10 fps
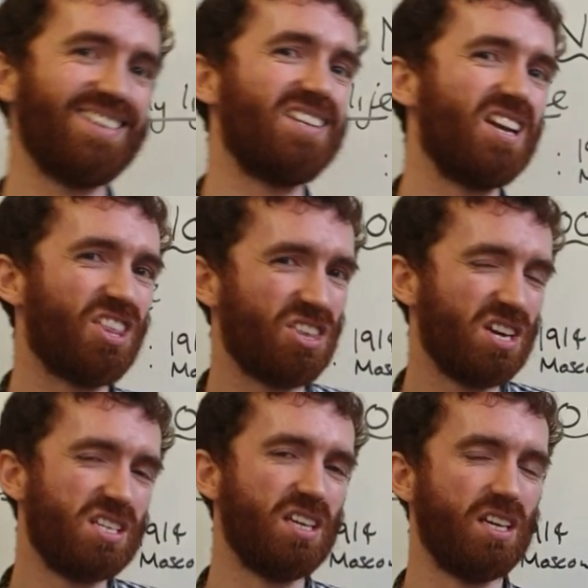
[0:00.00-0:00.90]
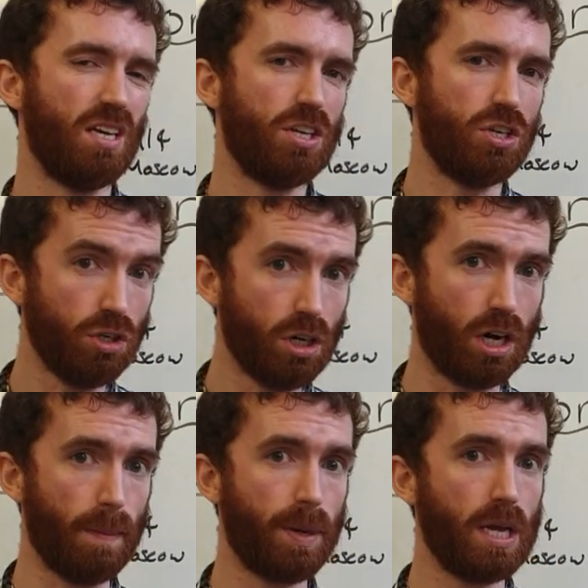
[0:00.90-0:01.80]
1930 in
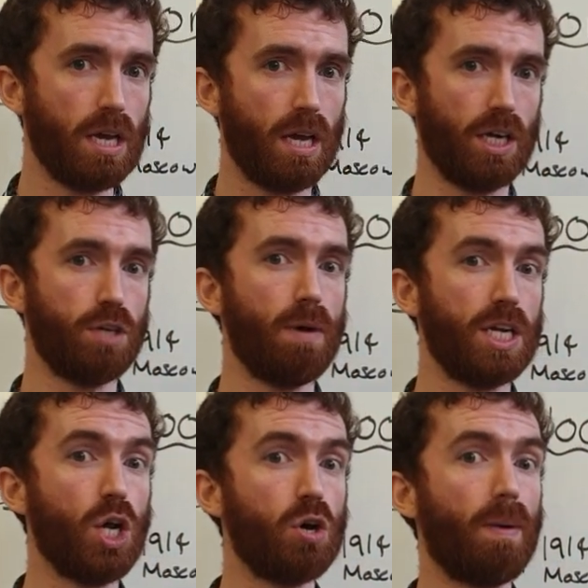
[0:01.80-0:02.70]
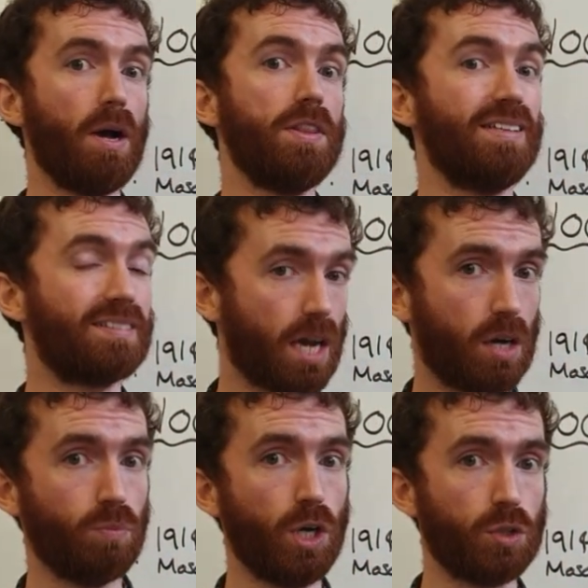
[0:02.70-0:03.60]
Europe, you might know about the
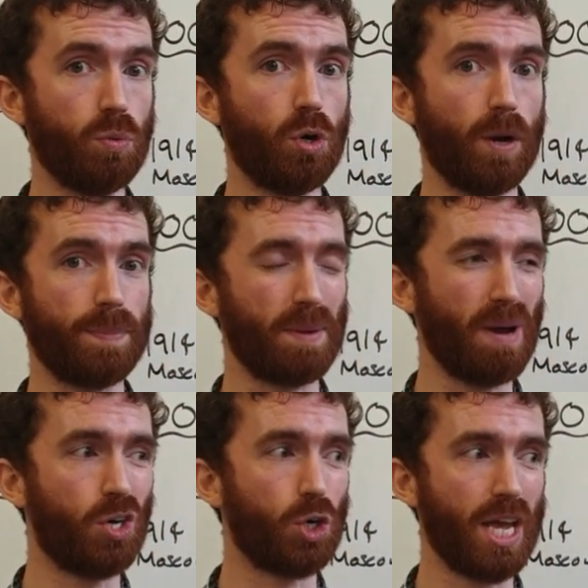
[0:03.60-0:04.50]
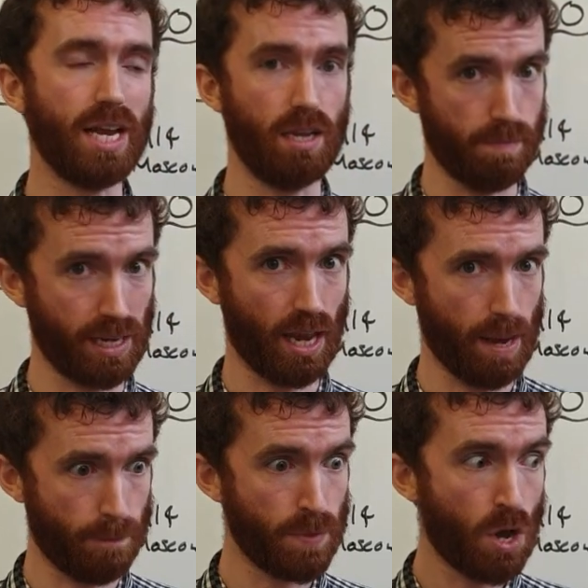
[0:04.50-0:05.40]
Second World War, a man called Hitler
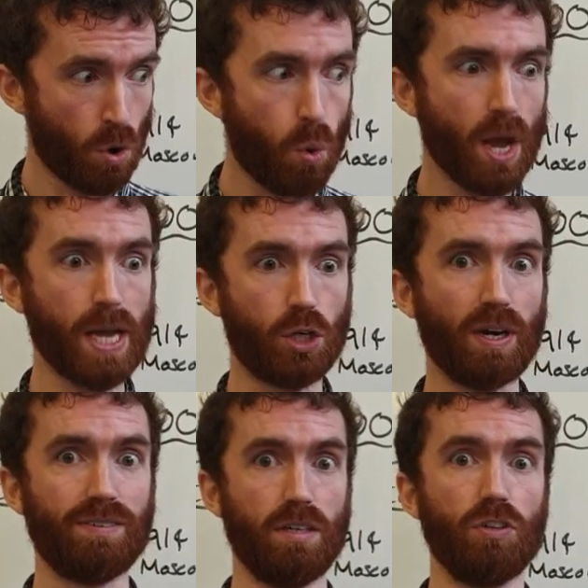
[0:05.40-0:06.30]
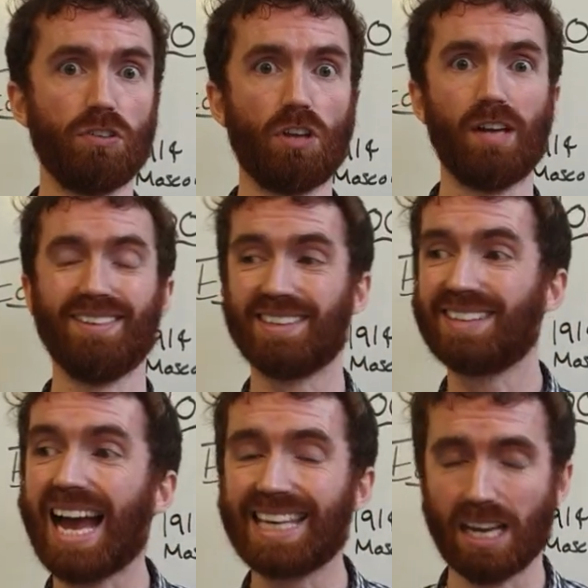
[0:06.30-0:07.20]
became quite aggressive and started
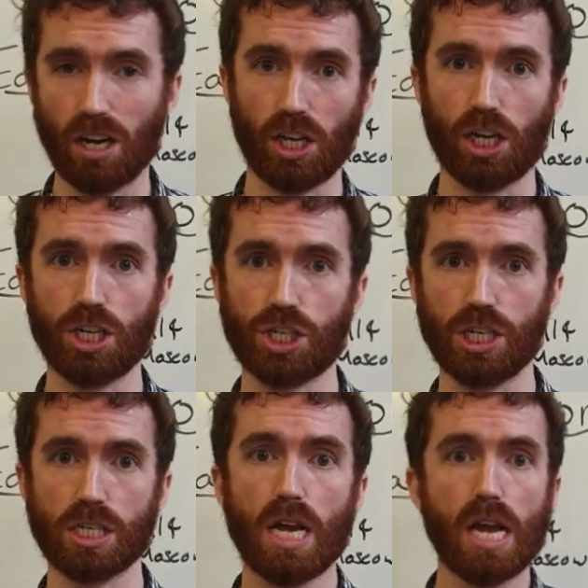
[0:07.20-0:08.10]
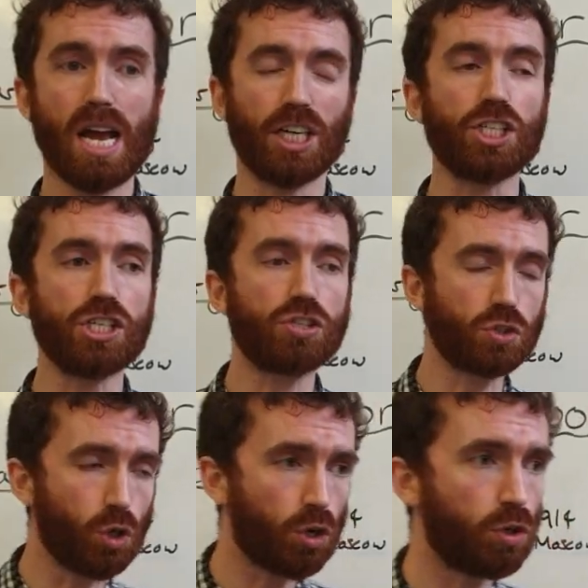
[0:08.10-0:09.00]
attacking other countries. And she
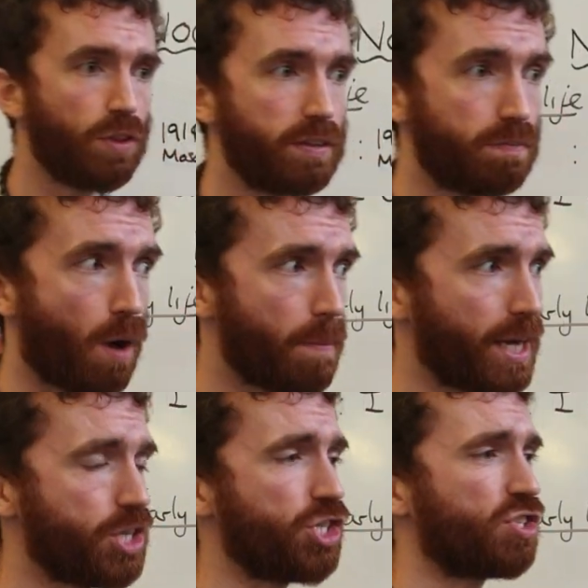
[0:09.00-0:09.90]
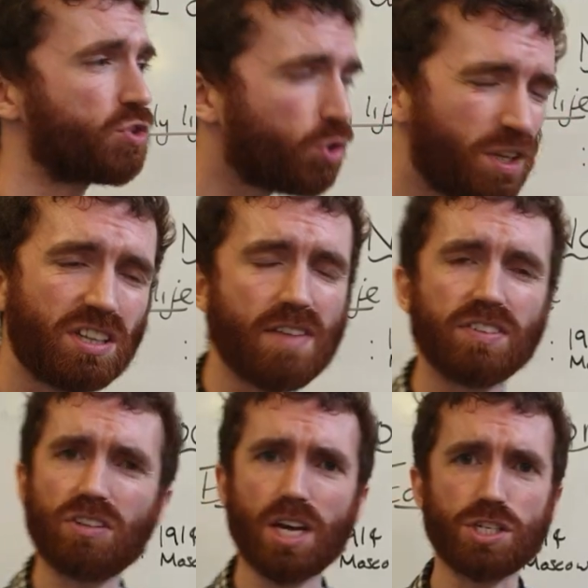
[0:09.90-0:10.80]
saw all this bombing and she saw the
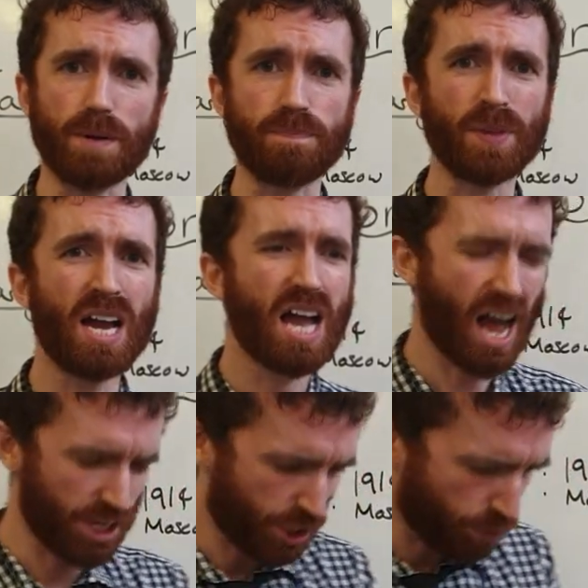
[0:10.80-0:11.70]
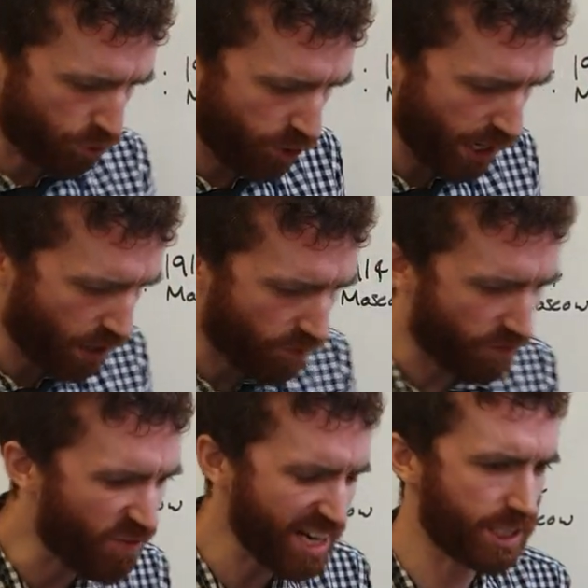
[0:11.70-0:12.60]
devastation. And she was really
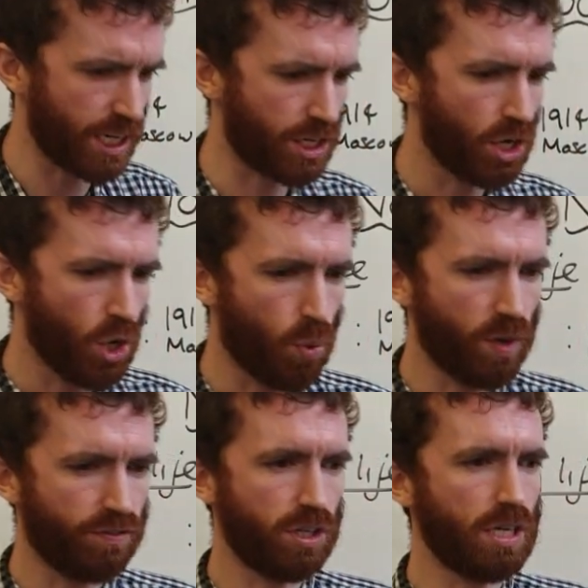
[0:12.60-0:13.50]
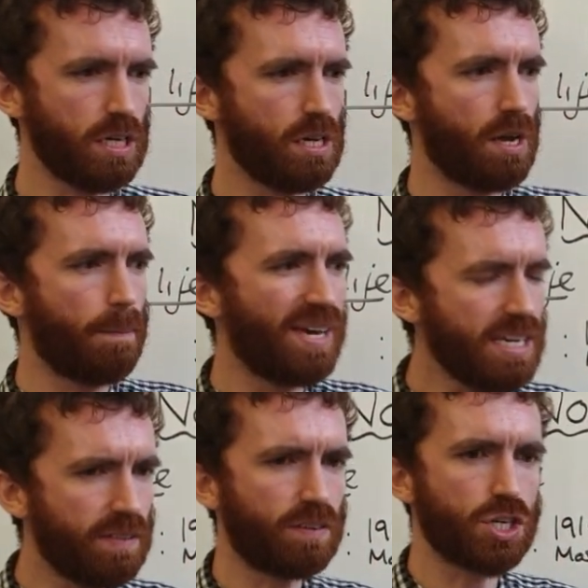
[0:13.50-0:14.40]
conflicted with the
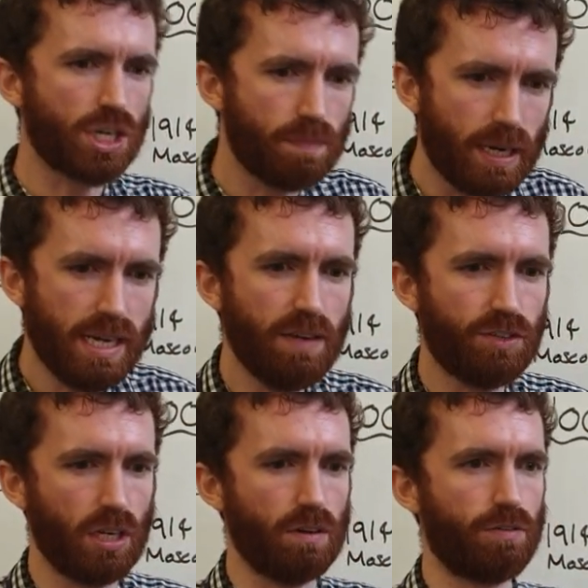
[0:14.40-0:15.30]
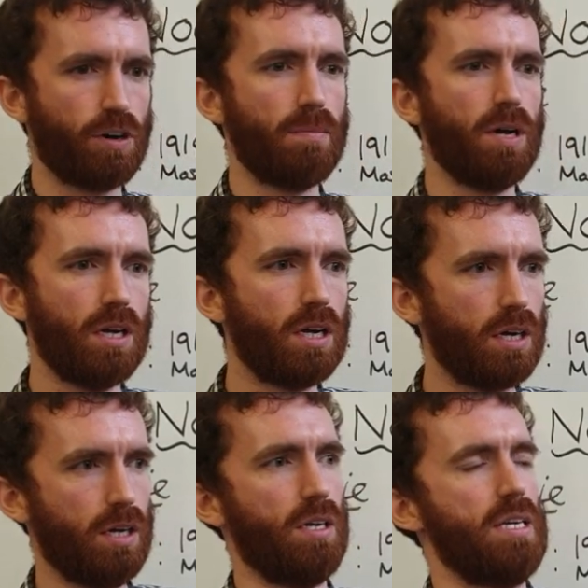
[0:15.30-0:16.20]
peace that she believed in from
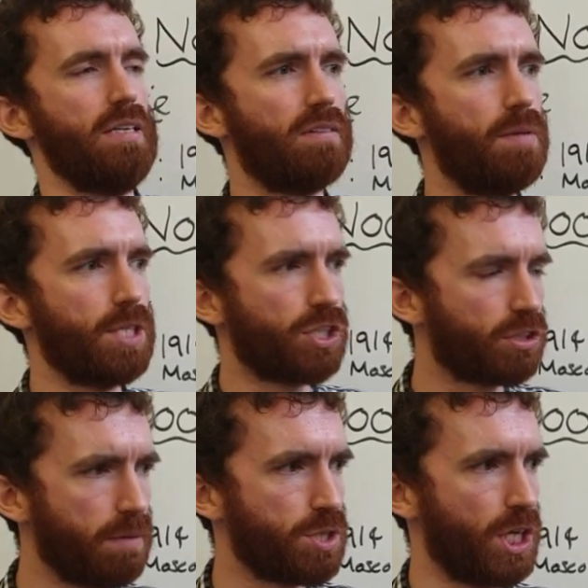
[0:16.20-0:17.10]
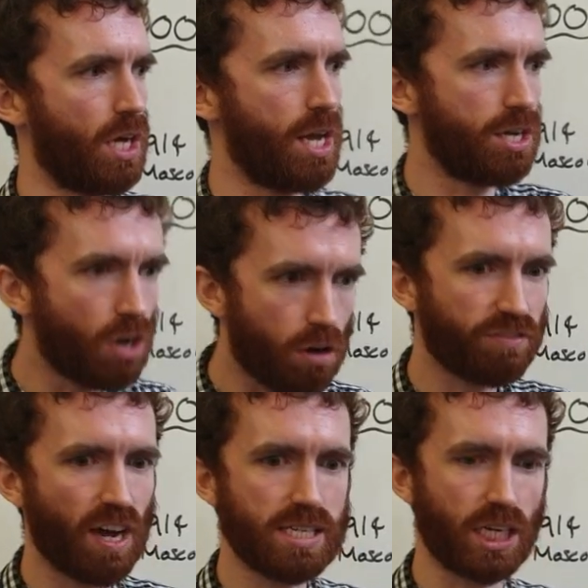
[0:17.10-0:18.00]
her Islamic scripture and not
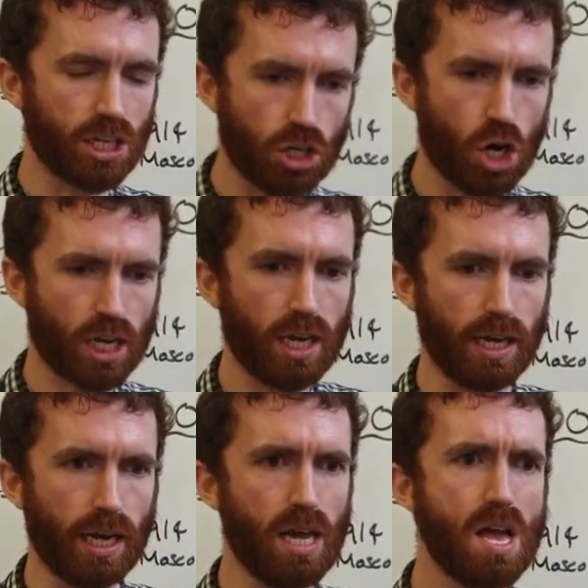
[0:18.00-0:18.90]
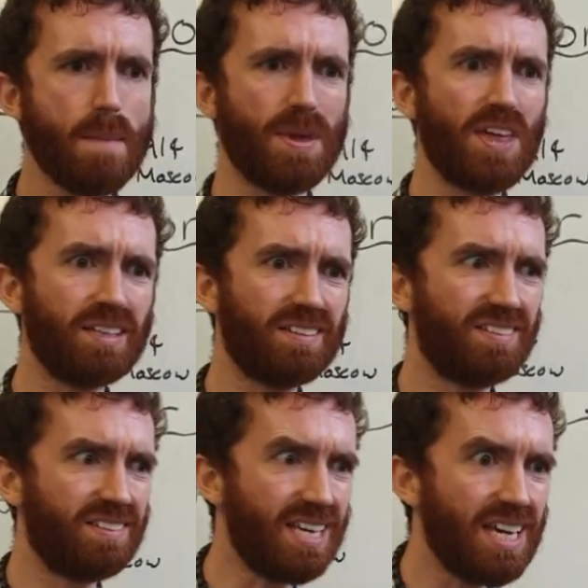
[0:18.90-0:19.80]
fighting and not killing, but then
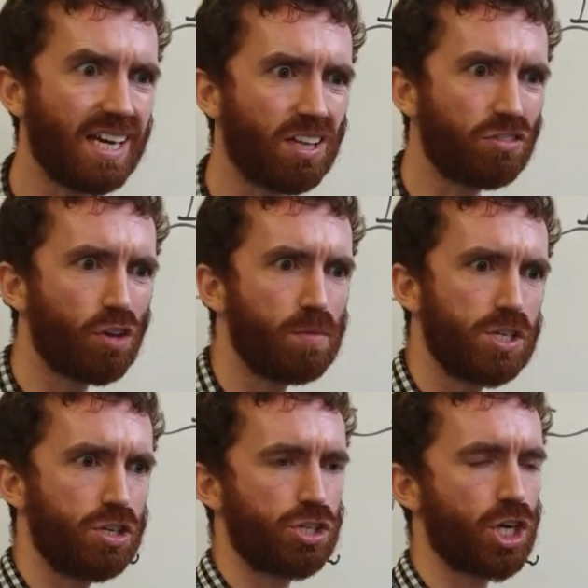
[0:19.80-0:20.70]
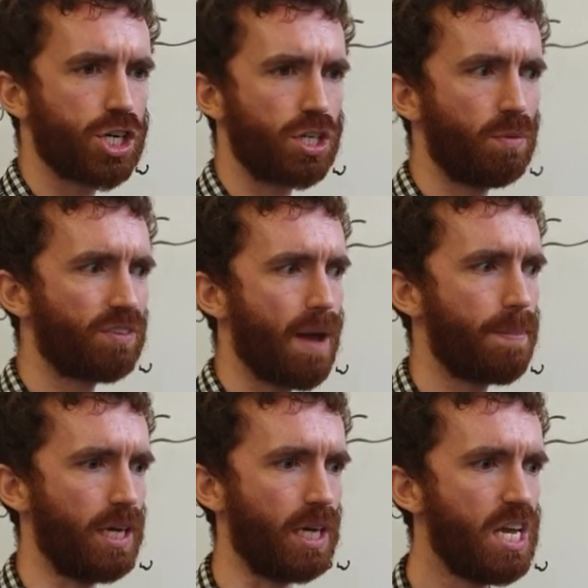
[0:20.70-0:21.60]
seeing that so much destruction was
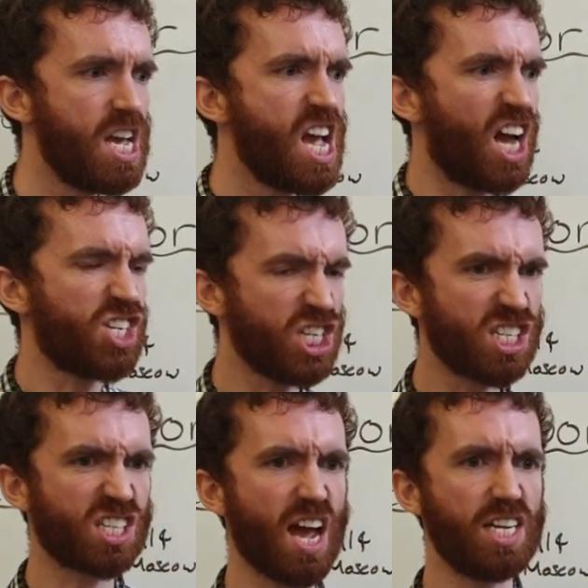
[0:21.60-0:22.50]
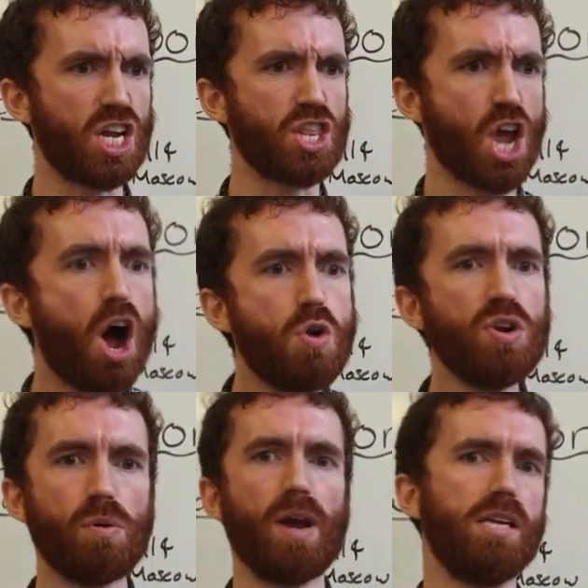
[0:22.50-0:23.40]
happening. And she decided that the
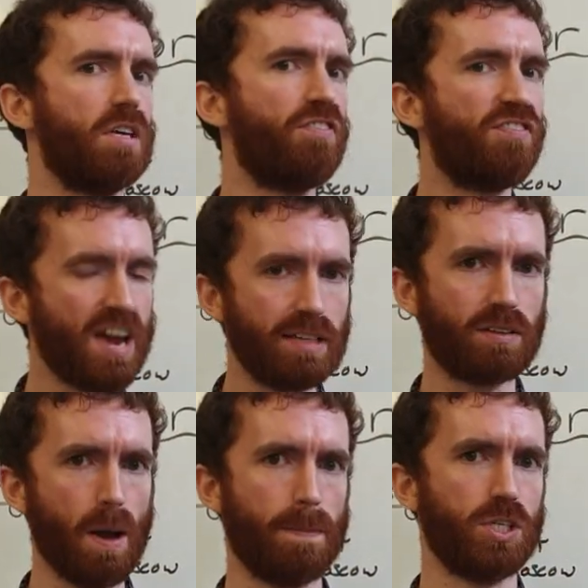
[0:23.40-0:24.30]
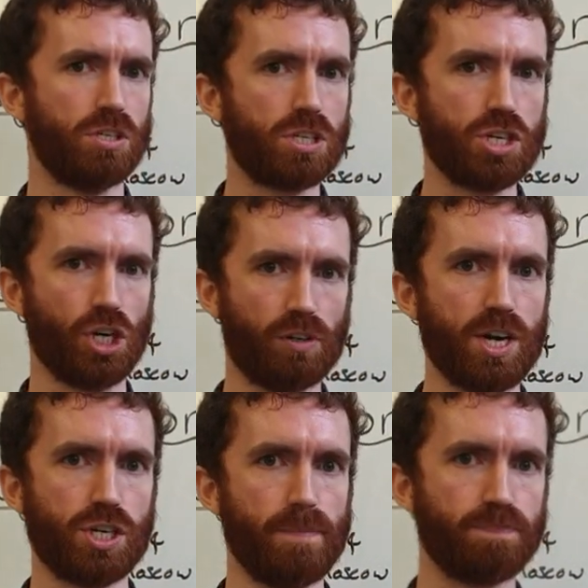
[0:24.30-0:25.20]
only way to face up to such
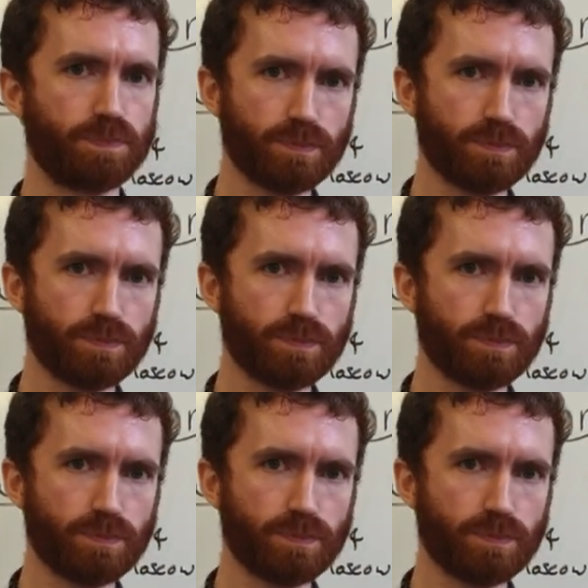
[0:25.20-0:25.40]
aggression